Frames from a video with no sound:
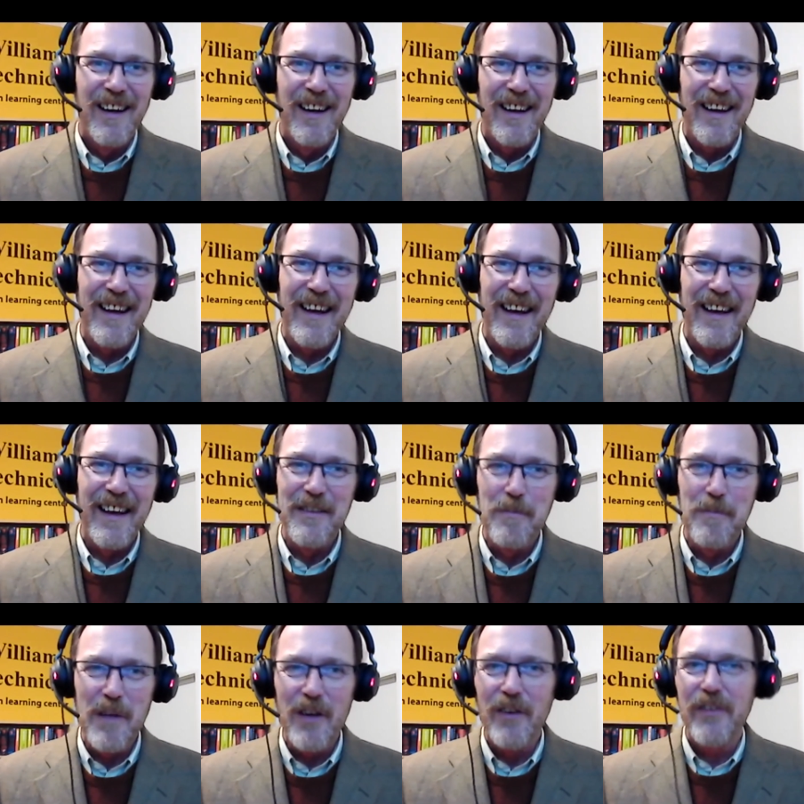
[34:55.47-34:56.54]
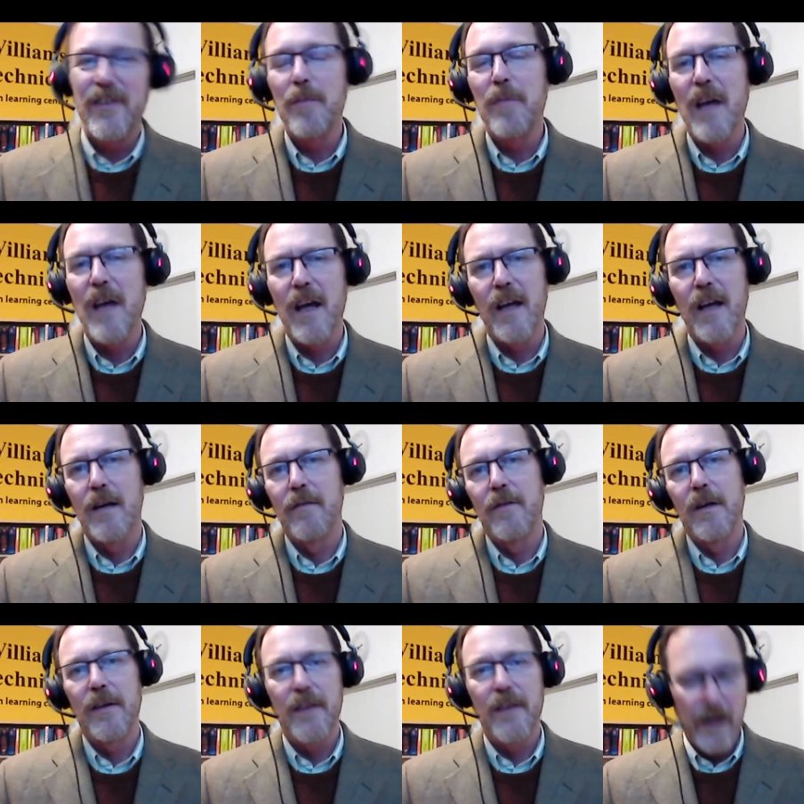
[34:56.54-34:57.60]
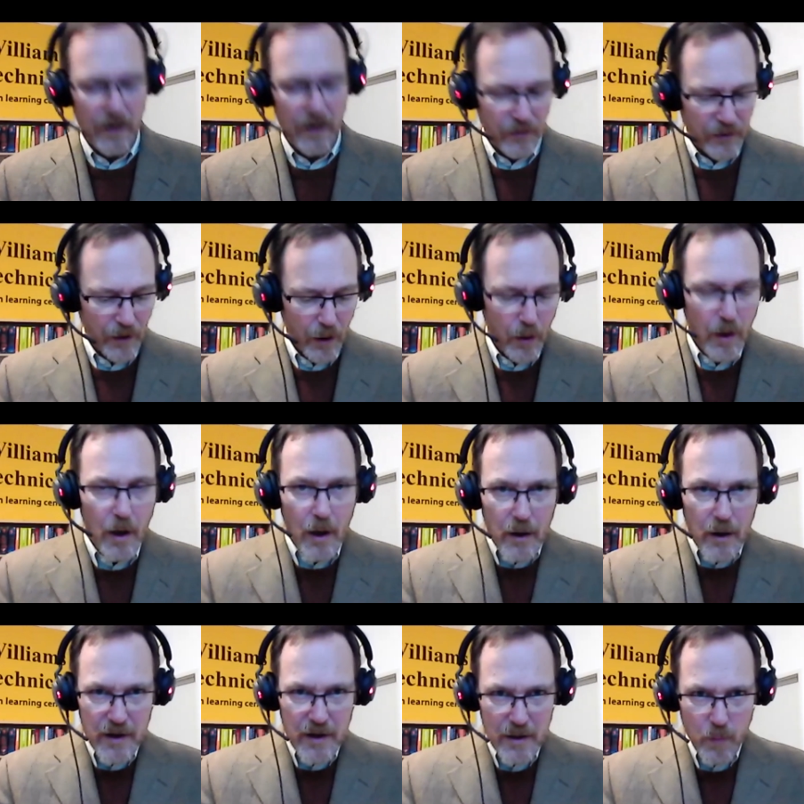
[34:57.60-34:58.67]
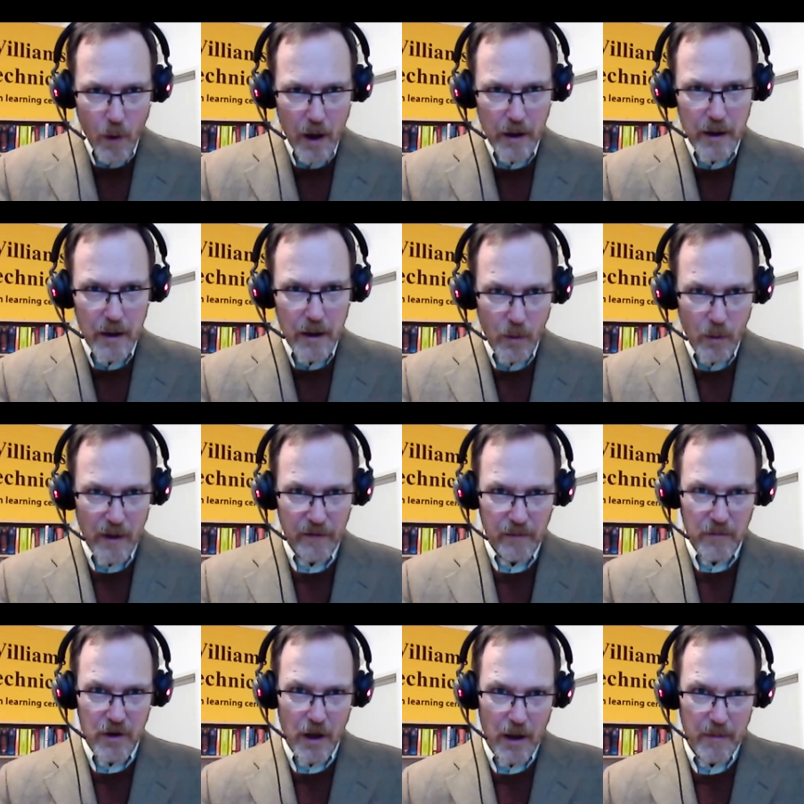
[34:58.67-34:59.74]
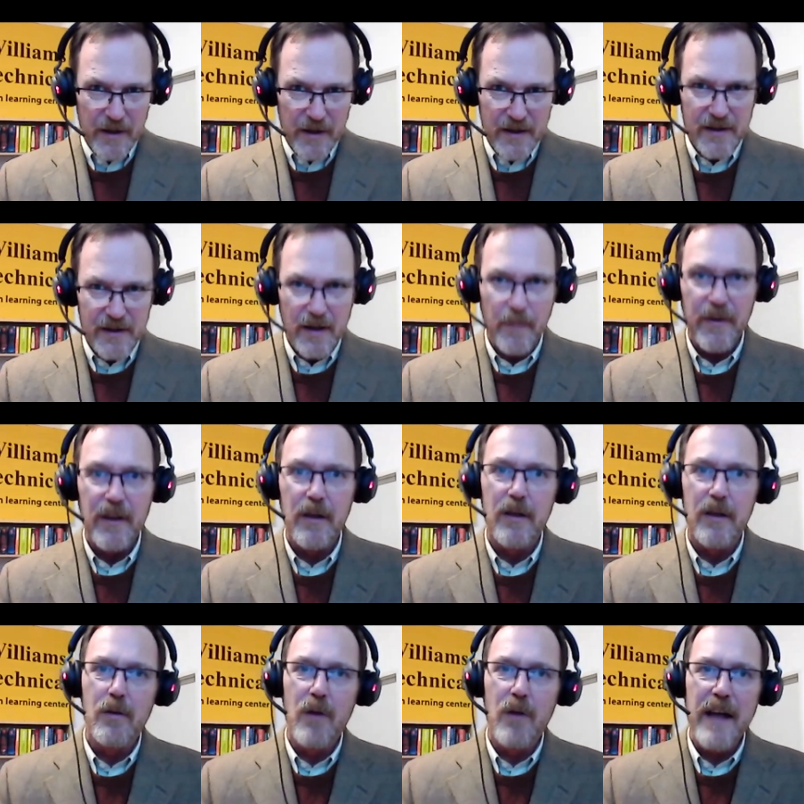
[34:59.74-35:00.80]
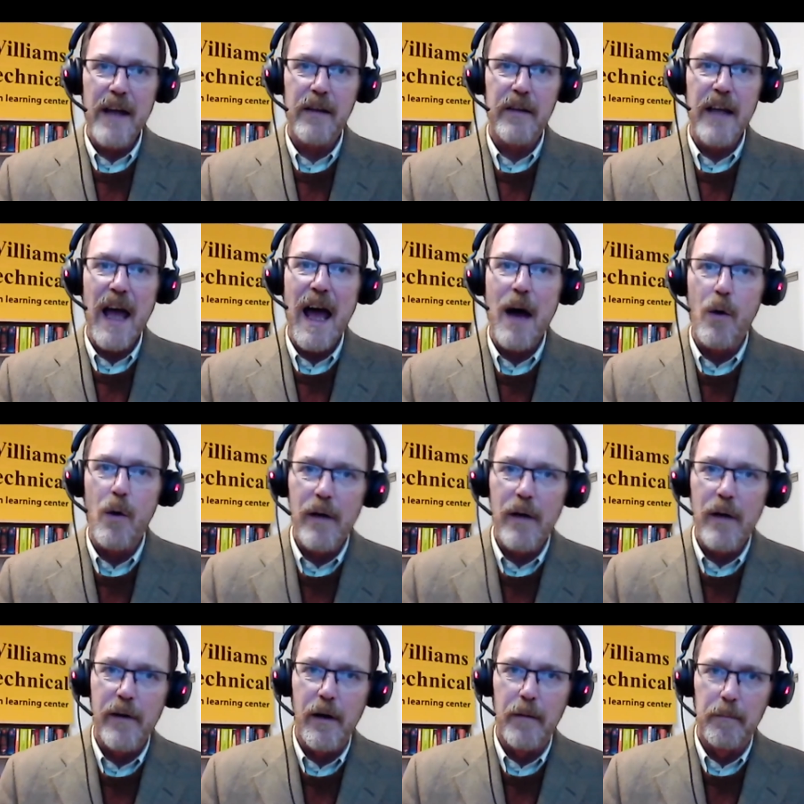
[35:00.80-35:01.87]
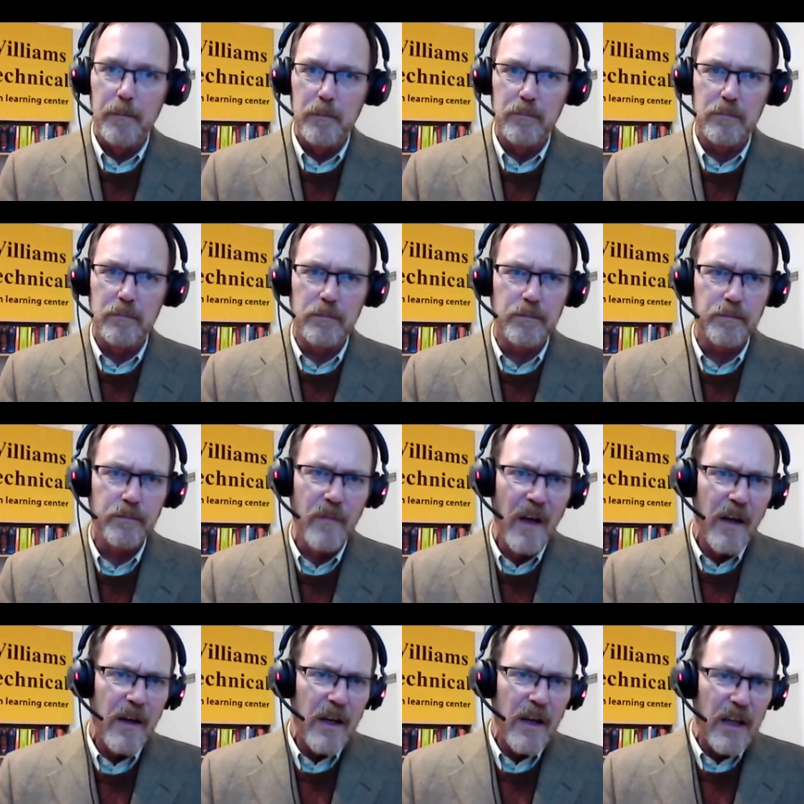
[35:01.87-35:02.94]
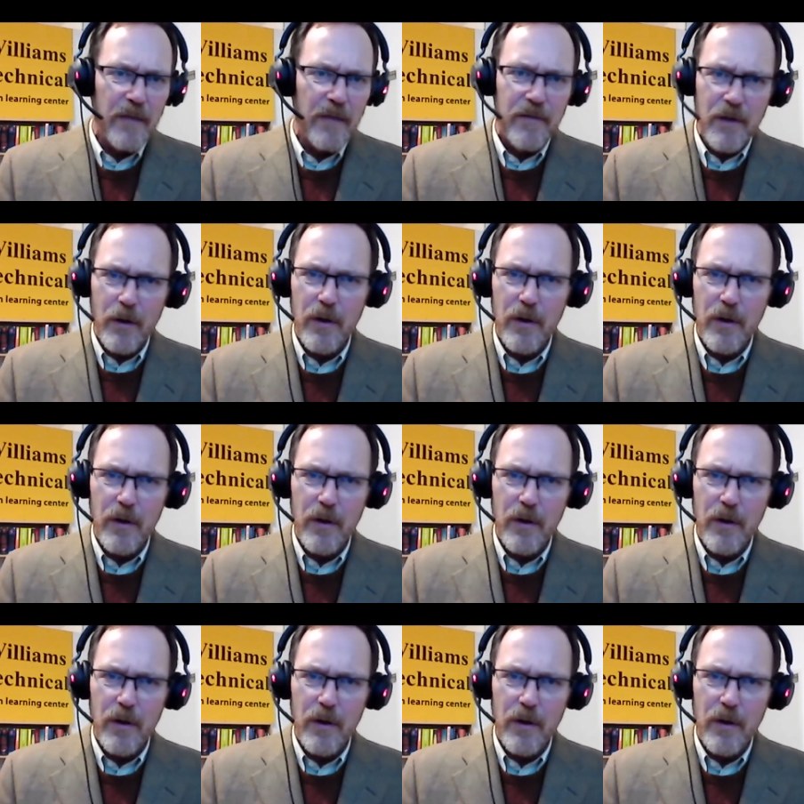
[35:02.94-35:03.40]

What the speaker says: and bills to pay and everything. So just walking away from job isn't something to do lightly. However, if you're